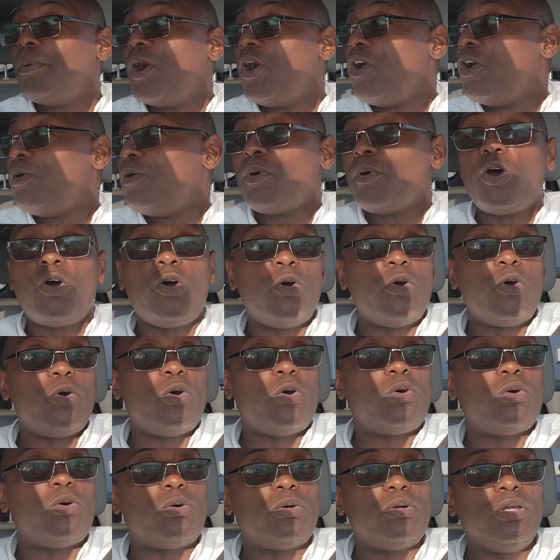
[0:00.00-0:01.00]
woo,
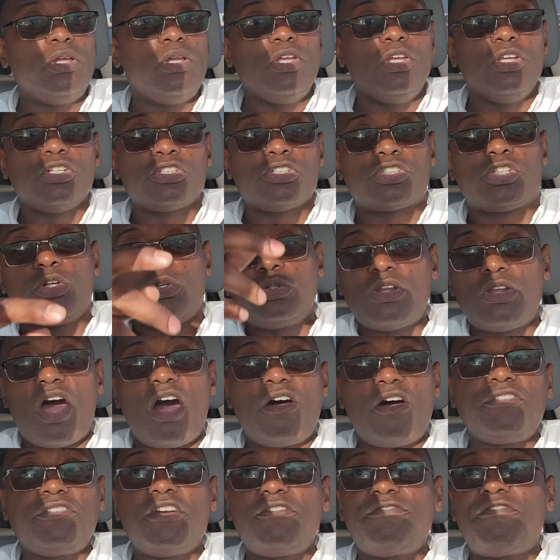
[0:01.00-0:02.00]
woo. Shooting
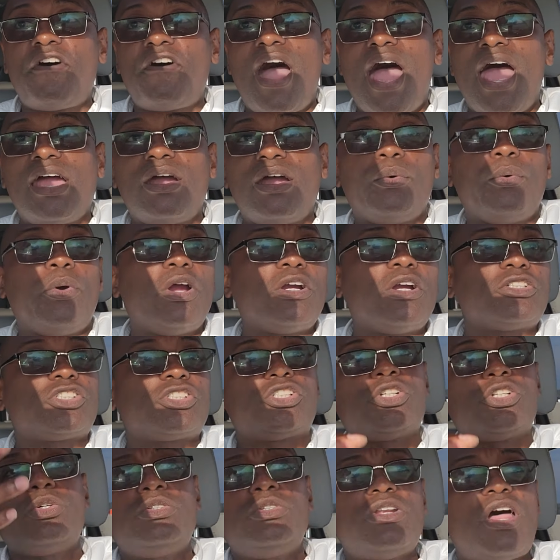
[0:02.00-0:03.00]
off your
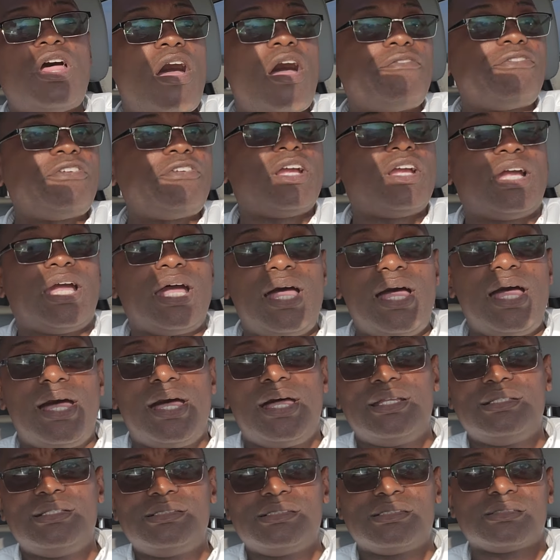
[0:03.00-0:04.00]
fireworks, shooting off your
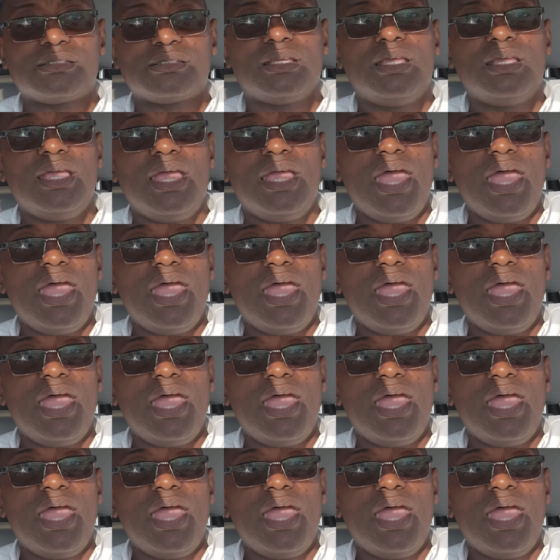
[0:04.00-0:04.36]
guns.